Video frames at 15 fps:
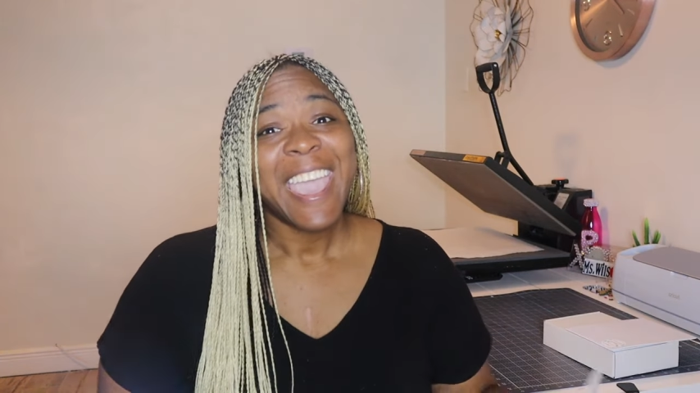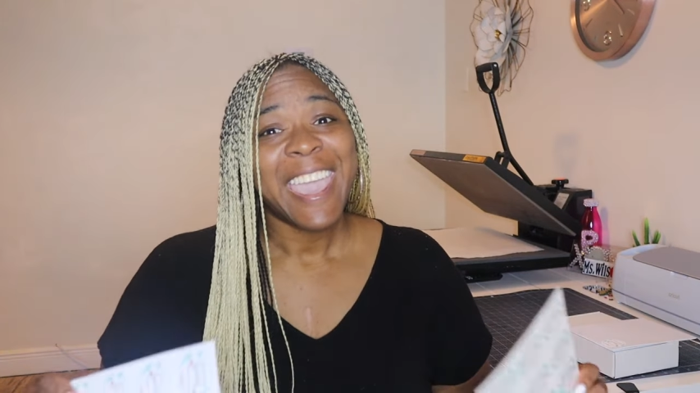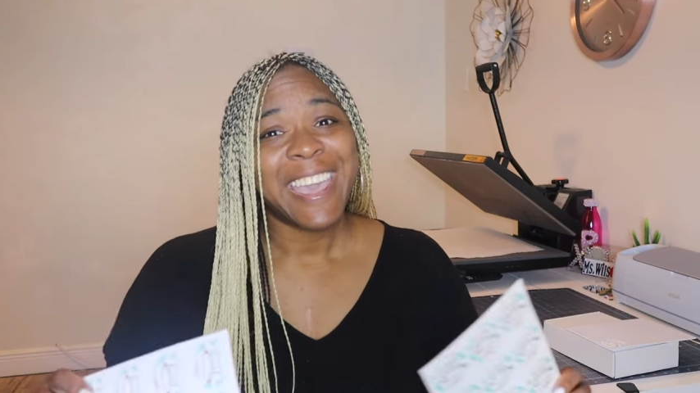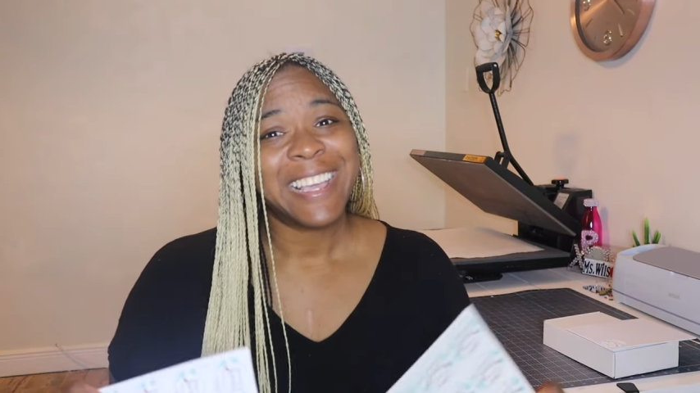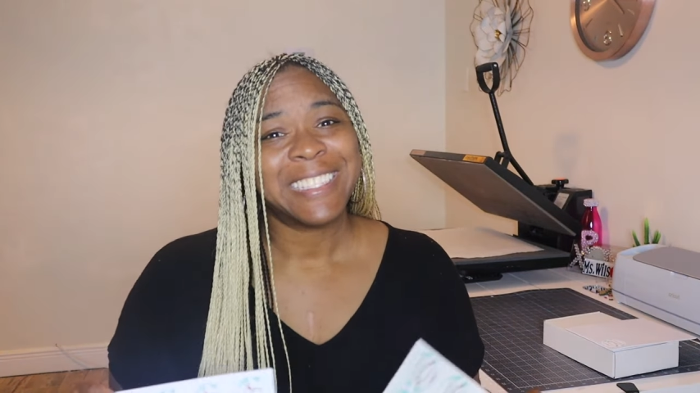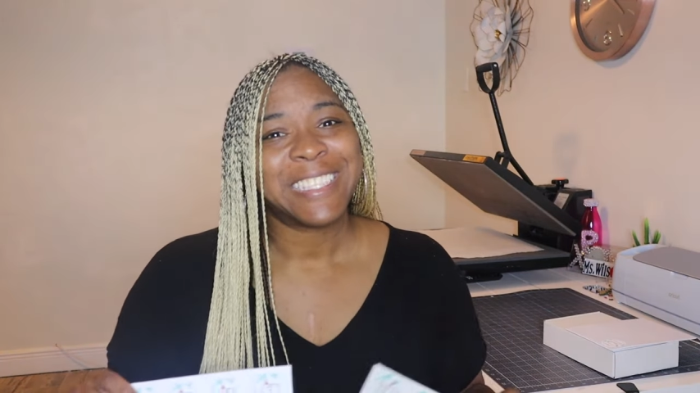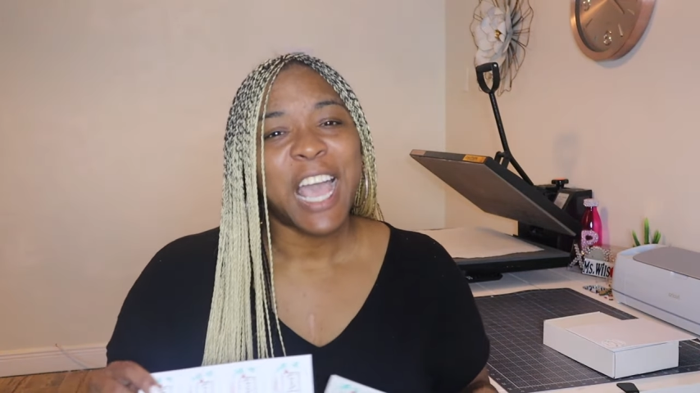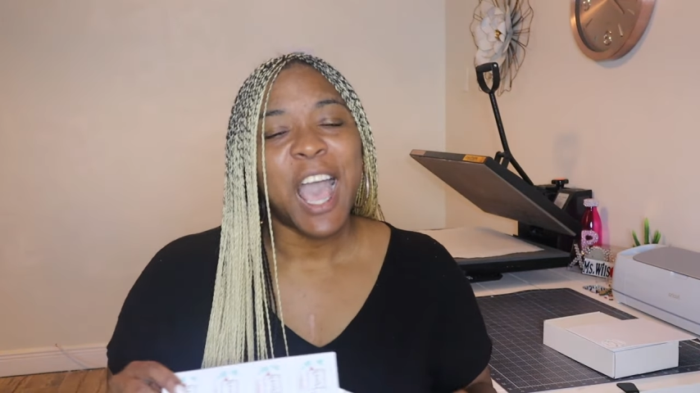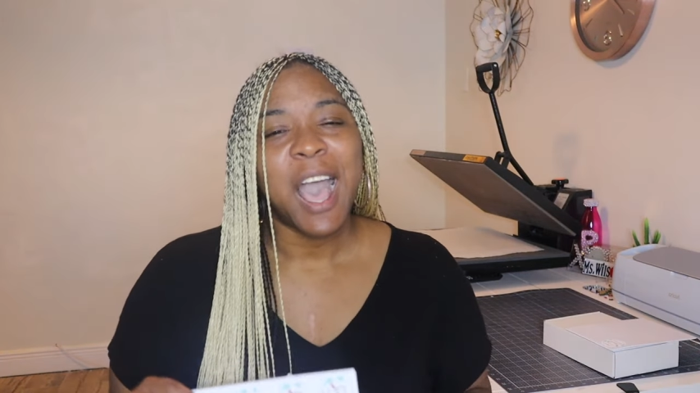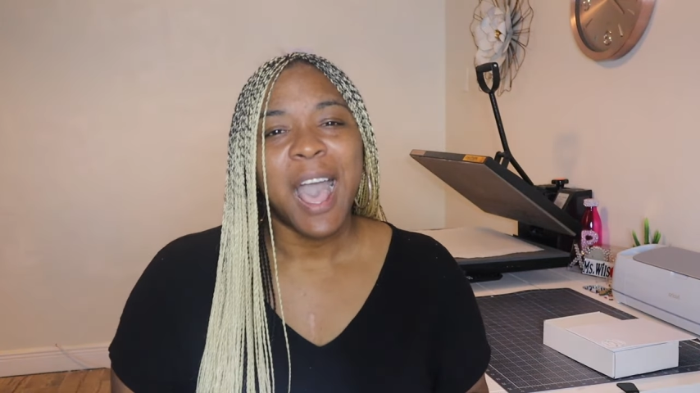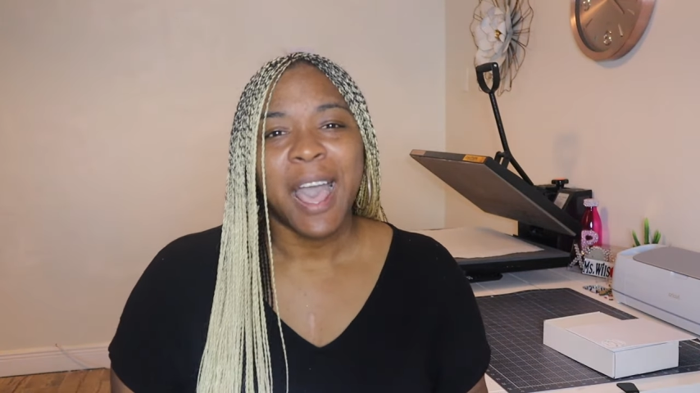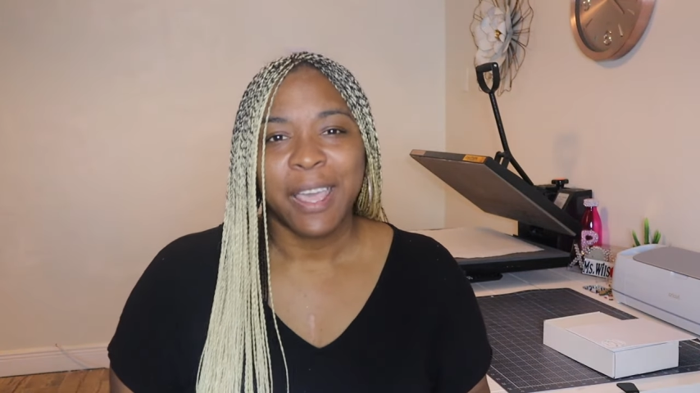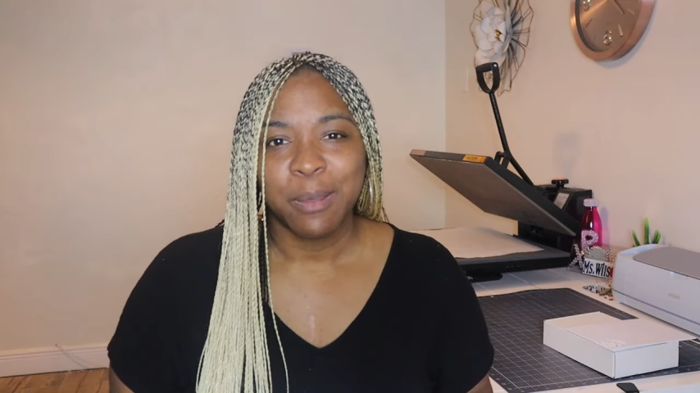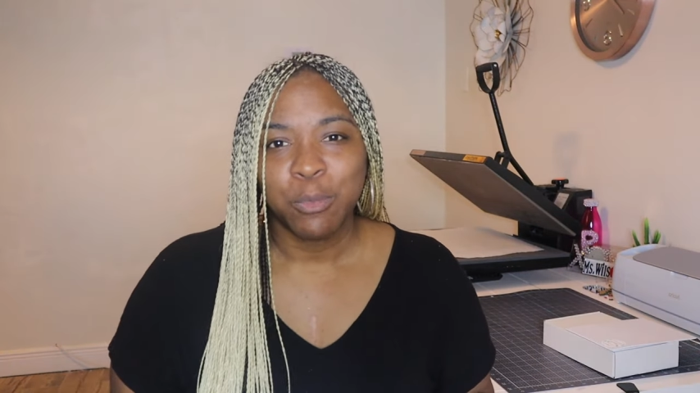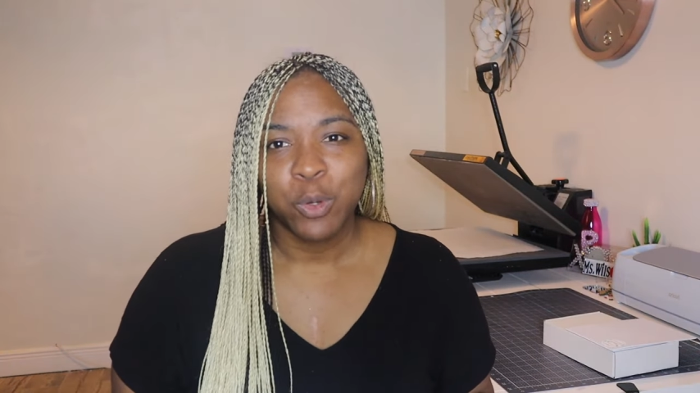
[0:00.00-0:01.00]
And
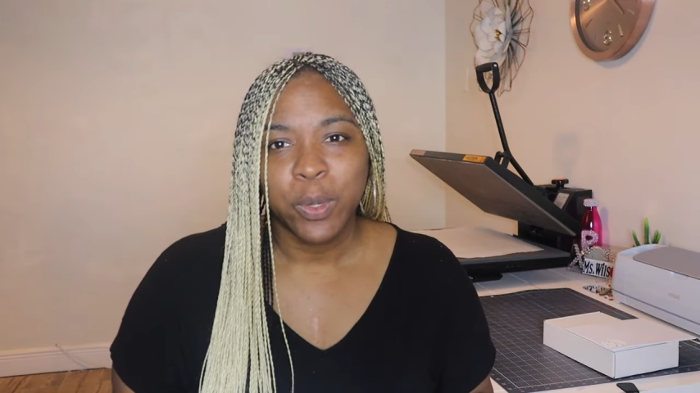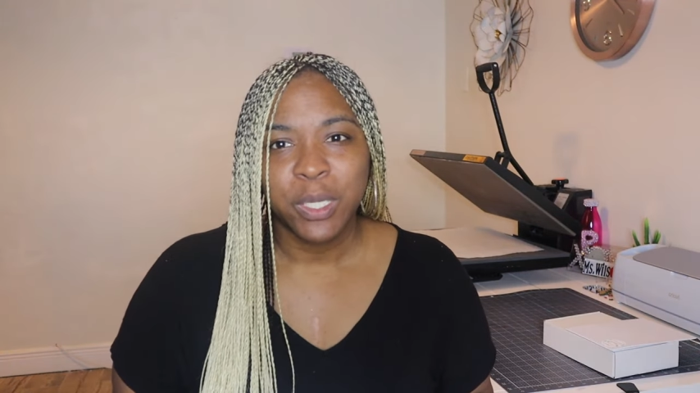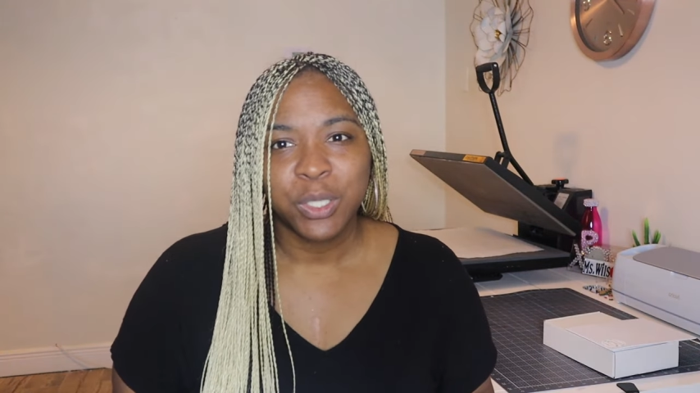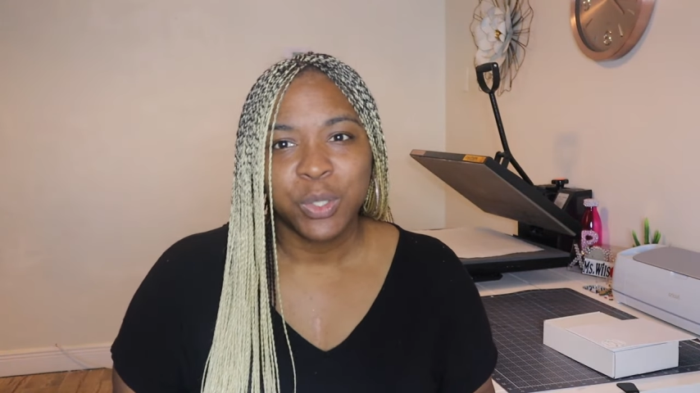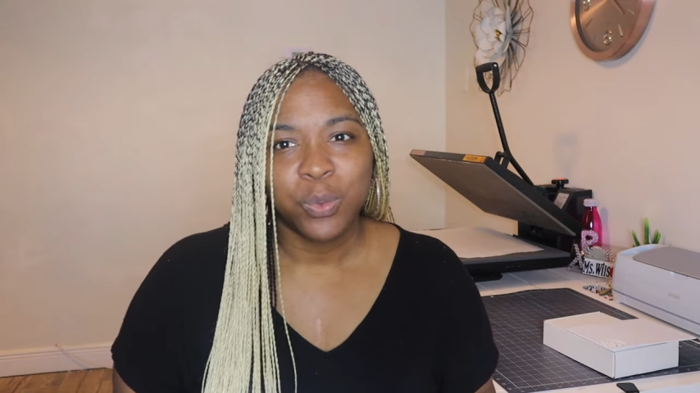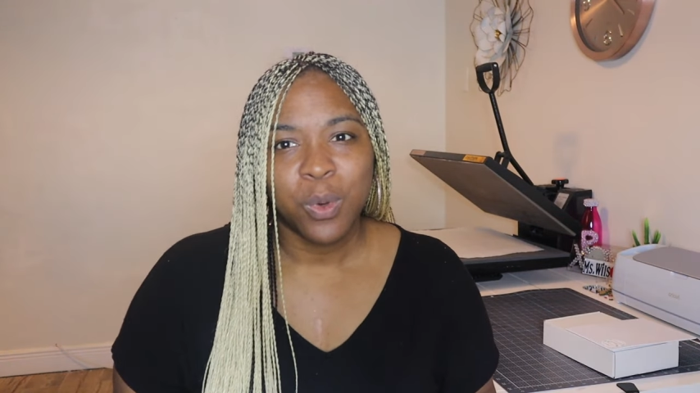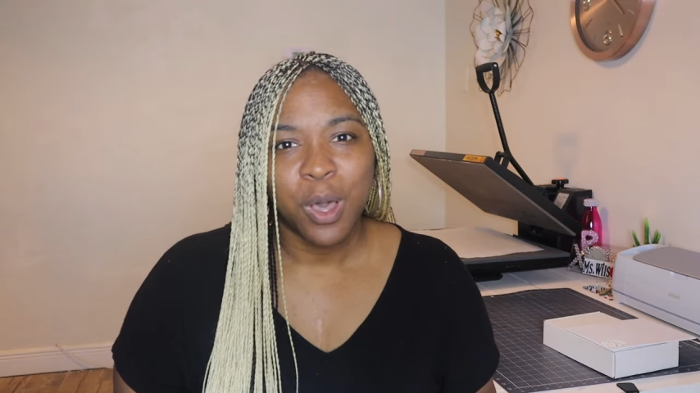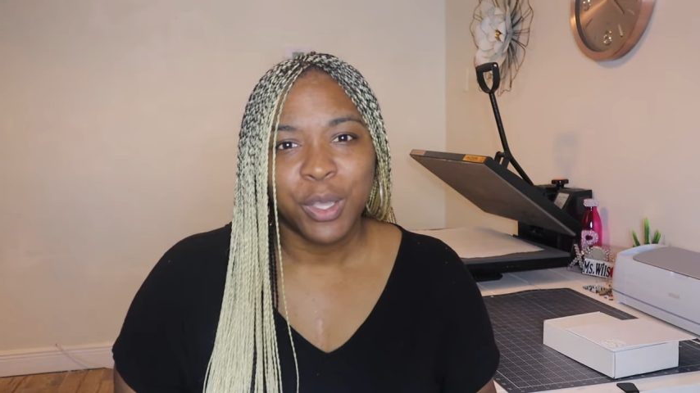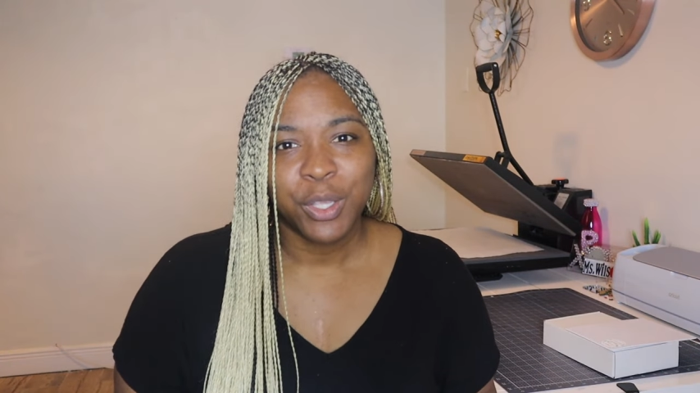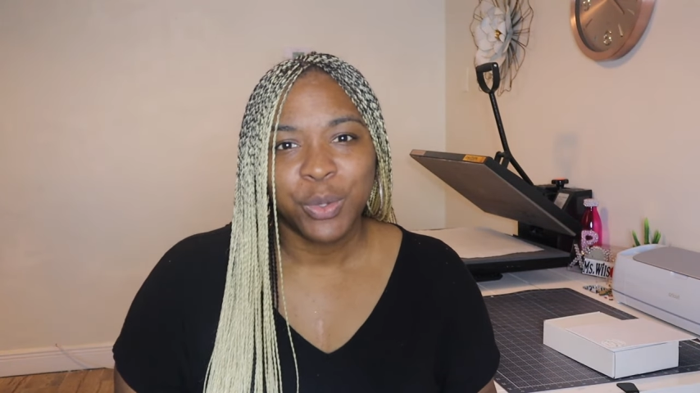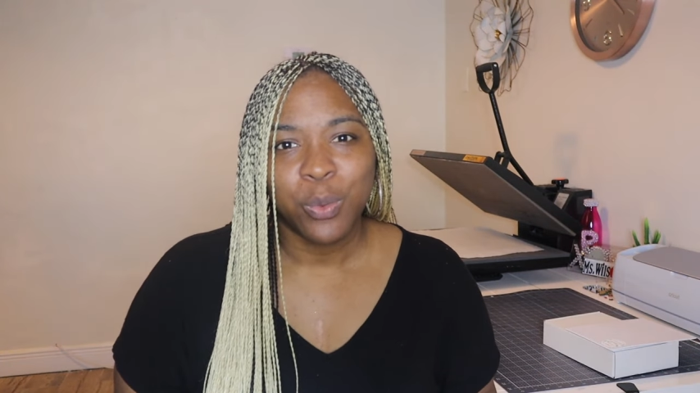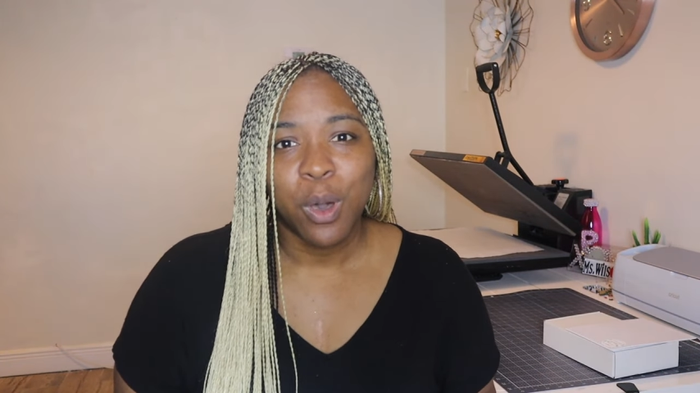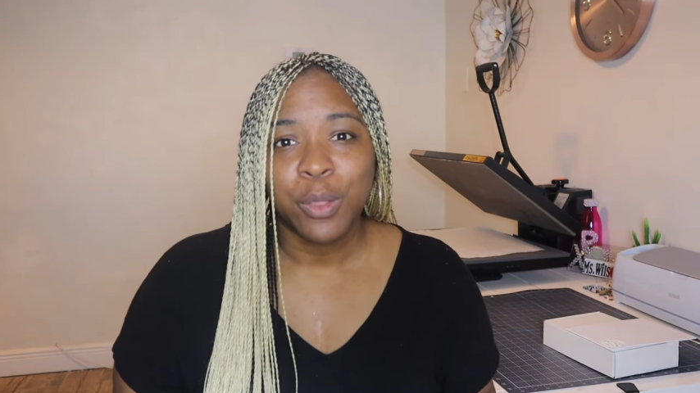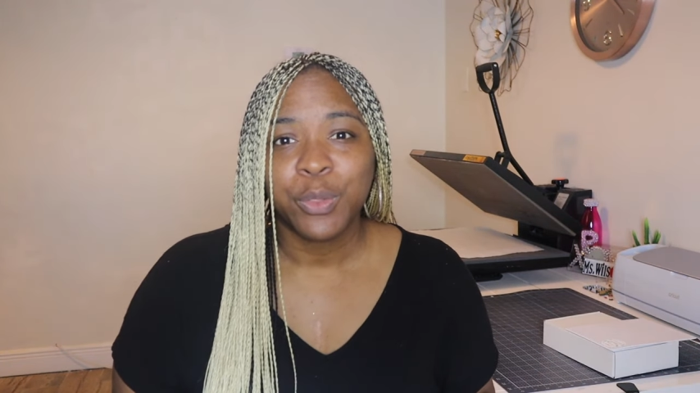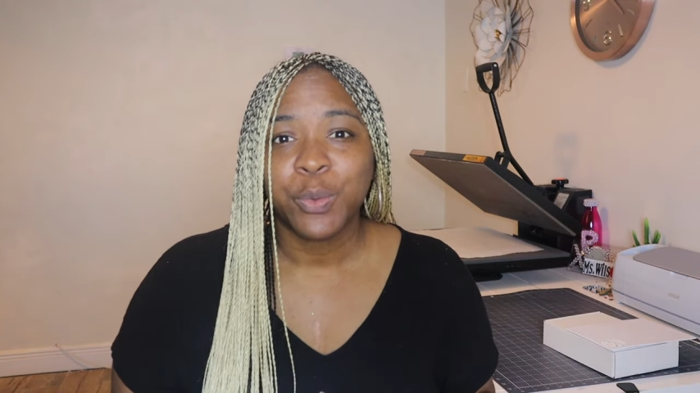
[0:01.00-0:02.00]
I'm going to walk
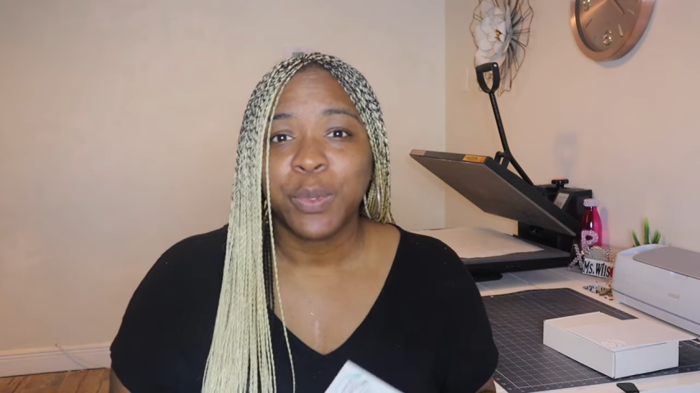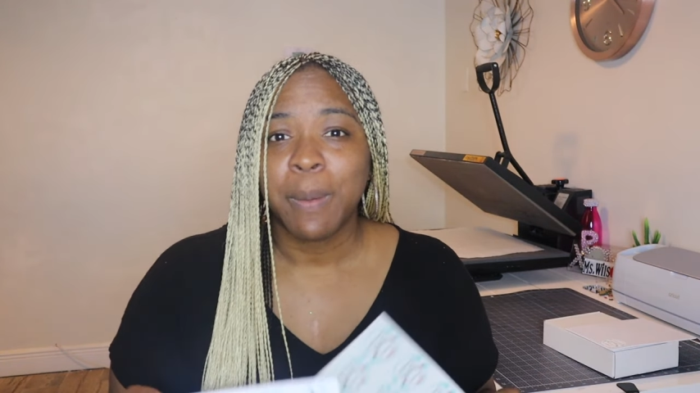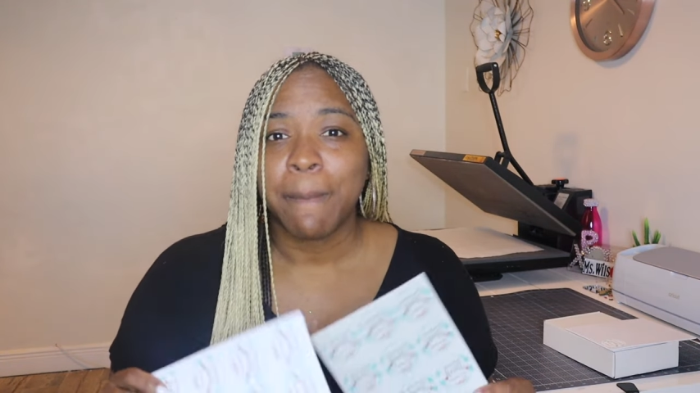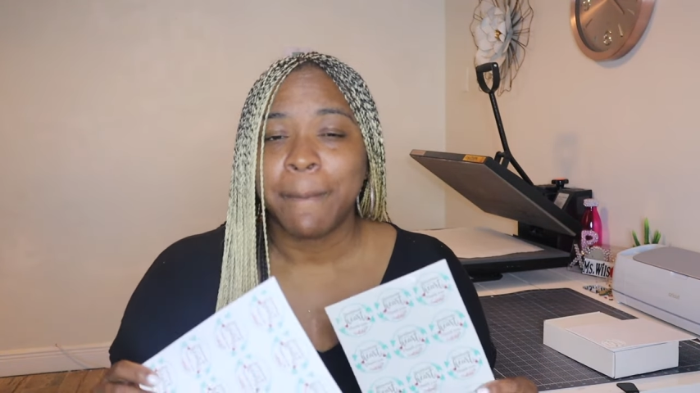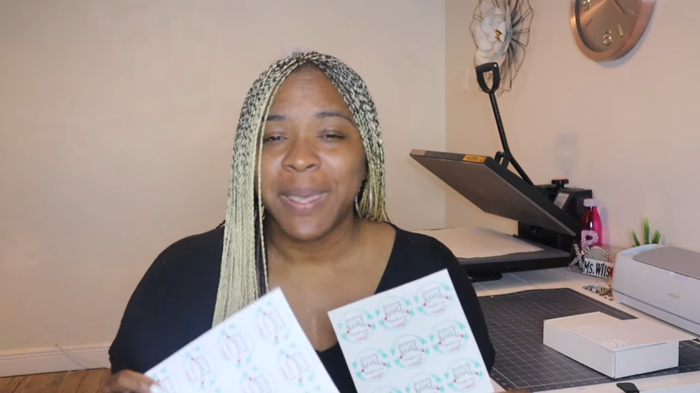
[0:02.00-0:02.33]
you all through the